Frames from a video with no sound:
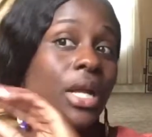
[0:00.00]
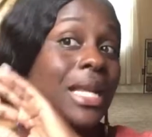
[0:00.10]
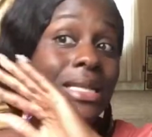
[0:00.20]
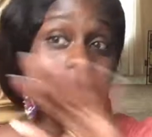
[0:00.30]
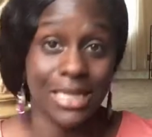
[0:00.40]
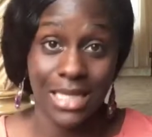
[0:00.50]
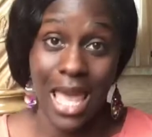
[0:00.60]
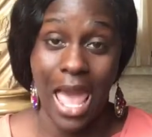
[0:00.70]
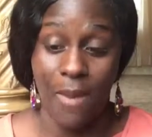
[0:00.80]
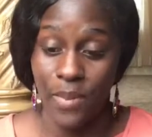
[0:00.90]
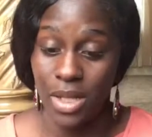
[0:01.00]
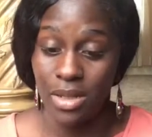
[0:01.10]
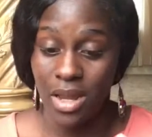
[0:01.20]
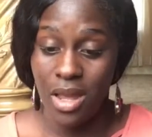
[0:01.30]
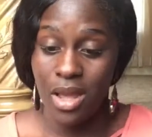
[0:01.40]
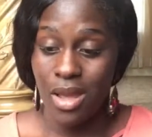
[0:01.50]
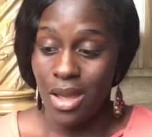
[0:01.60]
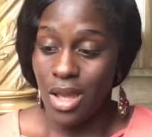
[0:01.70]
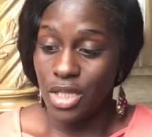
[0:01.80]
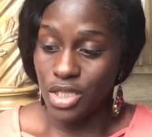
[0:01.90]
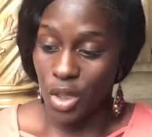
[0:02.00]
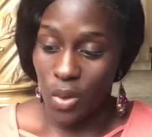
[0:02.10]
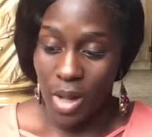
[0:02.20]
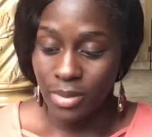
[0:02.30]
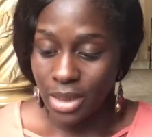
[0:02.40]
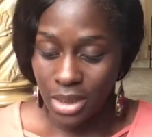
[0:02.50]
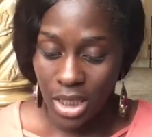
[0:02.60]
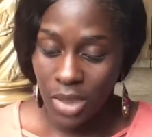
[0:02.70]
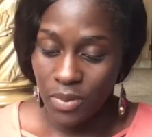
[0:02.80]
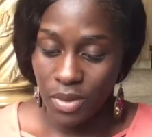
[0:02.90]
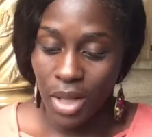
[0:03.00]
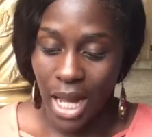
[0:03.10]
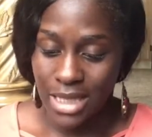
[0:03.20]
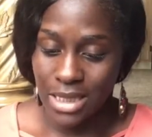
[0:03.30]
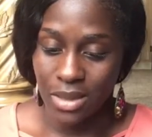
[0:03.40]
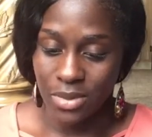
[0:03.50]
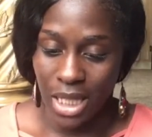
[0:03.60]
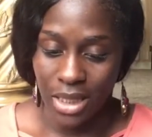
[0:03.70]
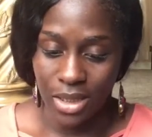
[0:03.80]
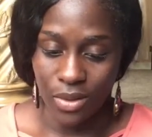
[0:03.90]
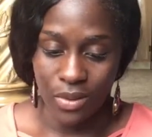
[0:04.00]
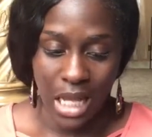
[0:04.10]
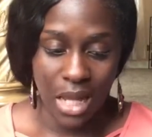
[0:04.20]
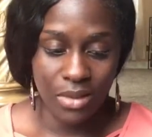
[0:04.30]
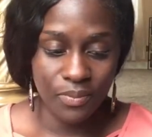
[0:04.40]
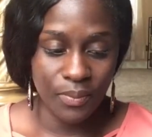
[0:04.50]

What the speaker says: it doesn't happen. So I'm going to keep you guys updated on that.